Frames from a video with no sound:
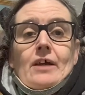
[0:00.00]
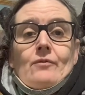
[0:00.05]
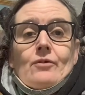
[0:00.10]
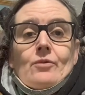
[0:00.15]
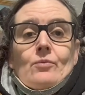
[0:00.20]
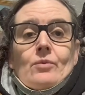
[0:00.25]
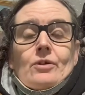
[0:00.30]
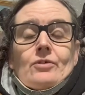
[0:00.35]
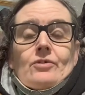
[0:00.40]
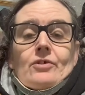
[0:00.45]

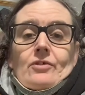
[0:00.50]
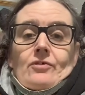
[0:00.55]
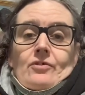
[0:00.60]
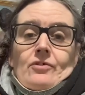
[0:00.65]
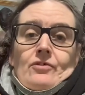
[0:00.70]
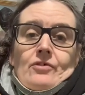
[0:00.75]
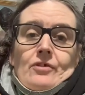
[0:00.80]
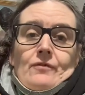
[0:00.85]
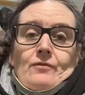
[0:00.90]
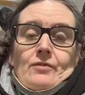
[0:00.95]
everyone
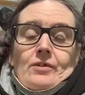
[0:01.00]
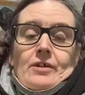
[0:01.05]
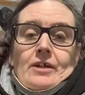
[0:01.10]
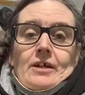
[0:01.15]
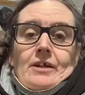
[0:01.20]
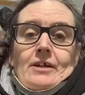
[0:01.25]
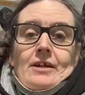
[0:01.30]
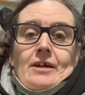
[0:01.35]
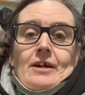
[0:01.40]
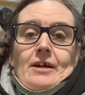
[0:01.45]
does it
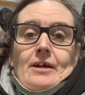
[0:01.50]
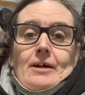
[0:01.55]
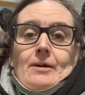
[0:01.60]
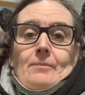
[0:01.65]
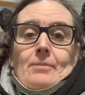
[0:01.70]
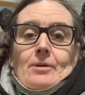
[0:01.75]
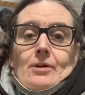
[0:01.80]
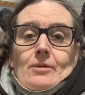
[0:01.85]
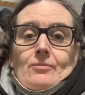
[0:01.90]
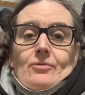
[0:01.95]
differently.
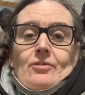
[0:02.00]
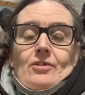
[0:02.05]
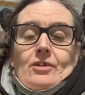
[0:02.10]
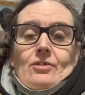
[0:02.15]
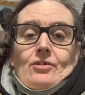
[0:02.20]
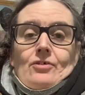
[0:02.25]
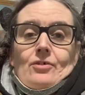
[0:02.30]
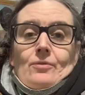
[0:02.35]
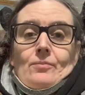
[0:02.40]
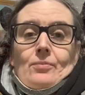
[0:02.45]
But I'm
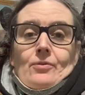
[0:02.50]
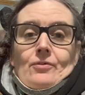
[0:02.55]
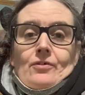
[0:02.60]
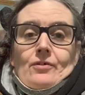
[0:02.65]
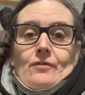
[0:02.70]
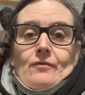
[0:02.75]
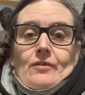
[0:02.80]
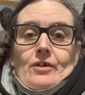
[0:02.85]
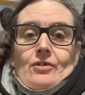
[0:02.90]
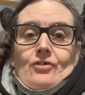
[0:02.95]
sending you
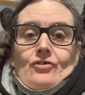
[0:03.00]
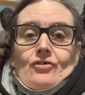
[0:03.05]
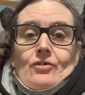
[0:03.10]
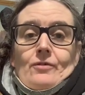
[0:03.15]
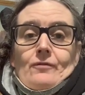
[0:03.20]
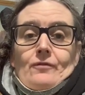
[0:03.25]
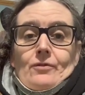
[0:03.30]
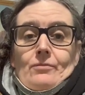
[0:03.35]
positive energy.